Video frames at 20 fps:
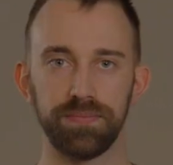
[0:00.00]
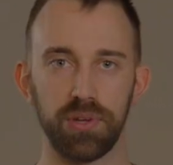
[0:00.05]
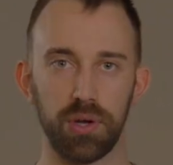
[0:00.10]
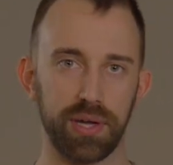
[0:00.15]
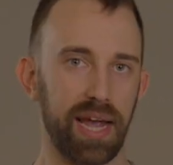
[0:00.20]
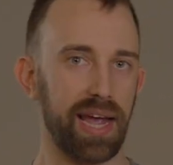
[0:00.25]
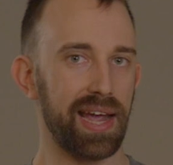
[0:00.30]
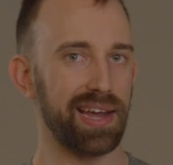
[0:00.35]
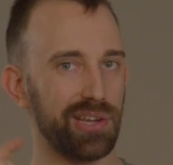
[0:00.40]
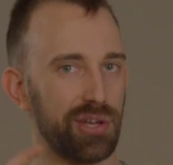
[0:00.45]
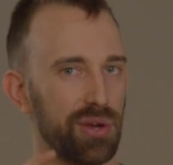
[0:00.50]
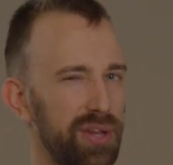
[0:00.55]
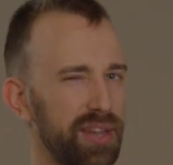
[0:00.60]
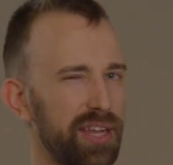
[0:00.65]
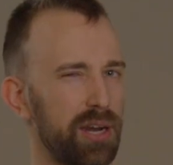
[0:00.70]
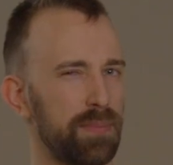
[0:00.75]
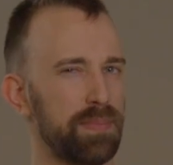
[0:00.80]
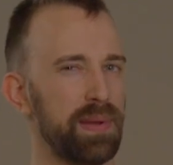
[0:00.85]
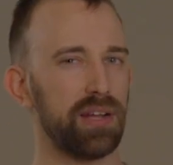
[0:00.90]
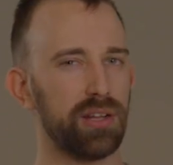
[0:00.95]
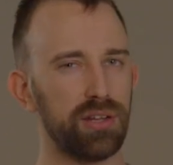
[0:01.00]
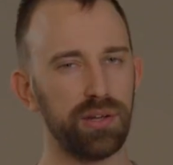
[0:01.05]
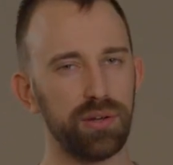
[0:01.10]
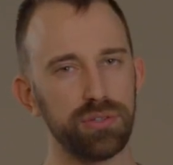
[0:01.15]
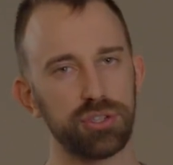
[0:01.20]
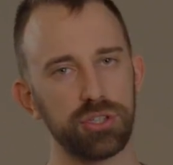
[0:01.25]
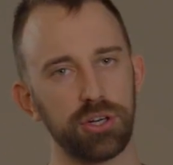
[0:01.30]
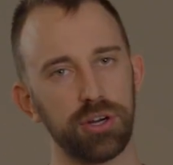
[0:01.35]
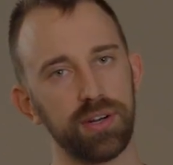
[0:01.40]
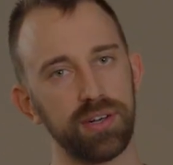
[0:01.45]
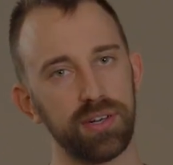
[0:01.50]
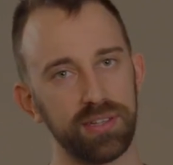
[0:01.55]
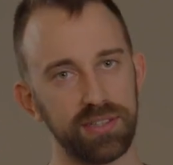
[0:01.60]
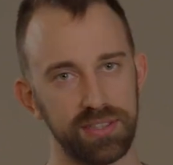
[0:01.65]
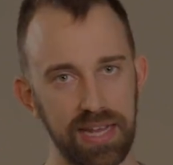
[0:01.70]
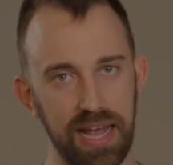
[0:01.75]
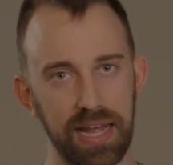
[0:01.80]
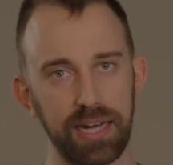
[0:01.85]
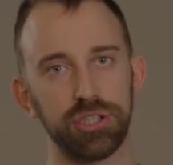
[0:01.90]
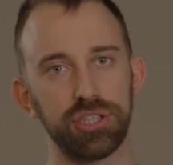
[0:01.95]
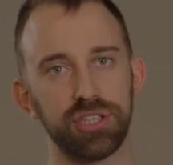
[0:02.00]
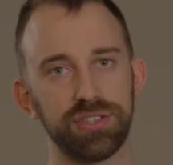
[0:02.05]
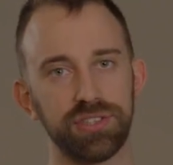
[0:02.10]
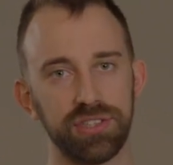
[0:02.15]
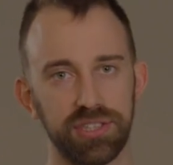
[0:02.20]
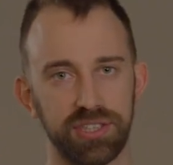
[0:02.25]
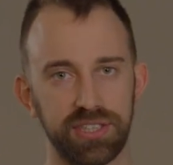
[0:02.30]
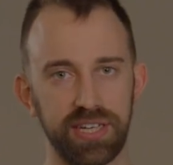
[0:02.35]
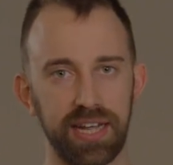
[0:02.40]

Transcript: Okay, I can go a little bit closer, tension,